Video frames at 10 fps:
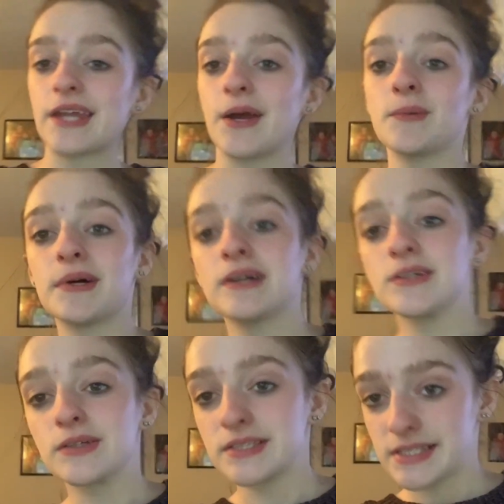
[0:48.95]
I
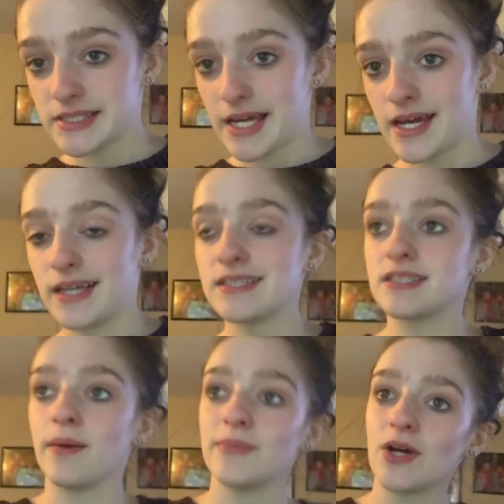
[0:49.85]
will say
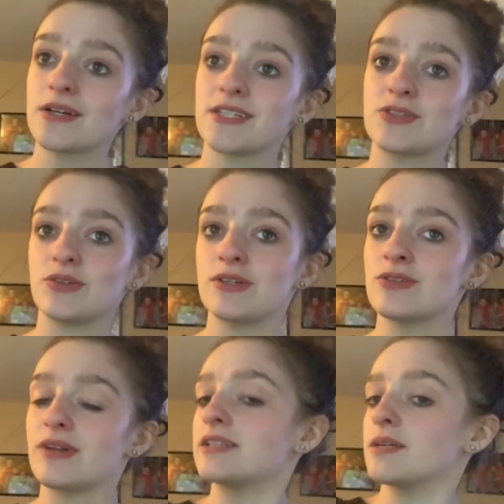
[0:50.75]
some dogs, as soon as
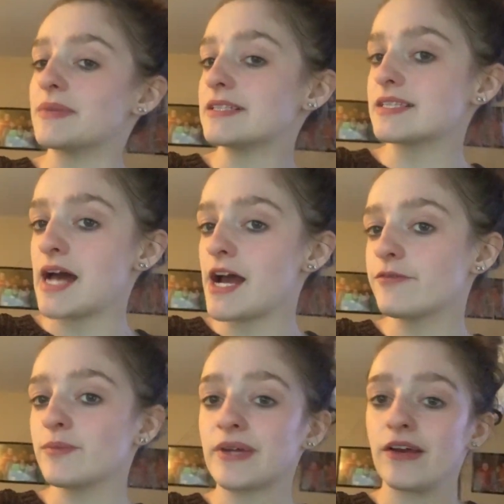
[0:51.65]
you let them inside
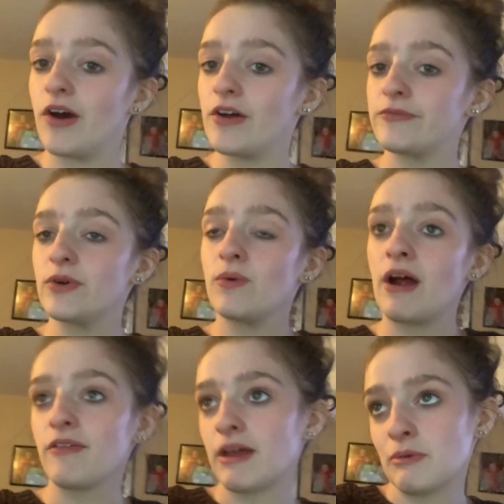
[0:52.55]
from being gone for a
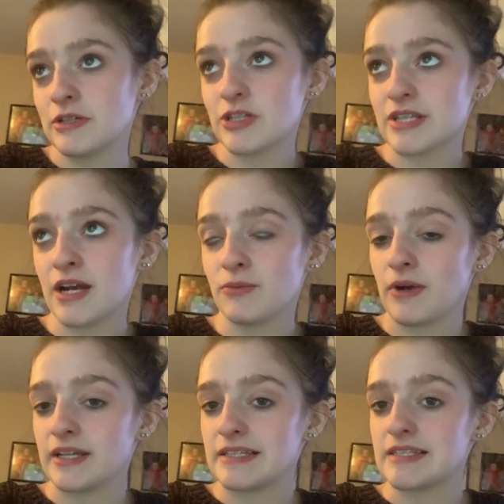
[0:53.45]
while, they will just kind of
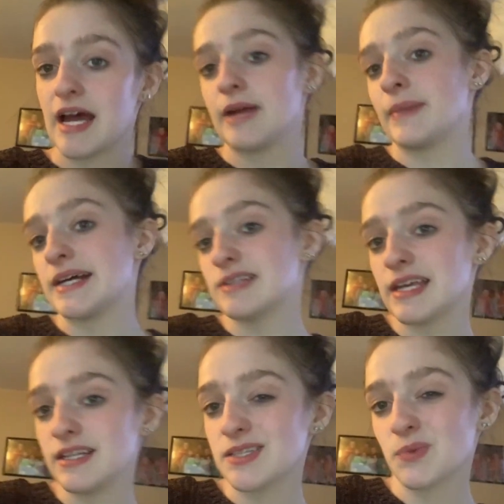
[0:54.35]
run inside.
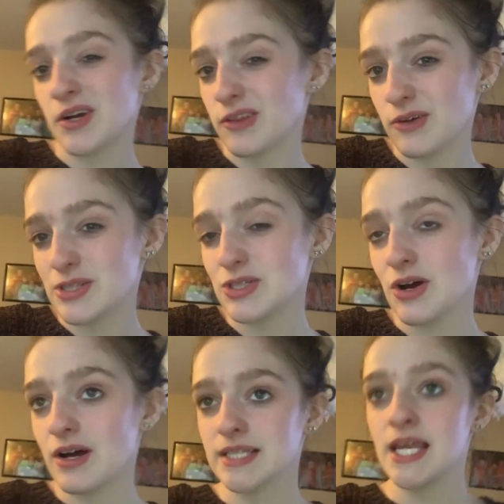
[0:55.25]
Mazakine is one of those
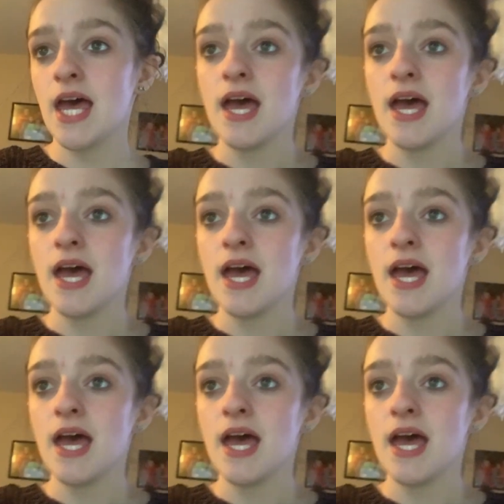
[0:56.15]
dogs.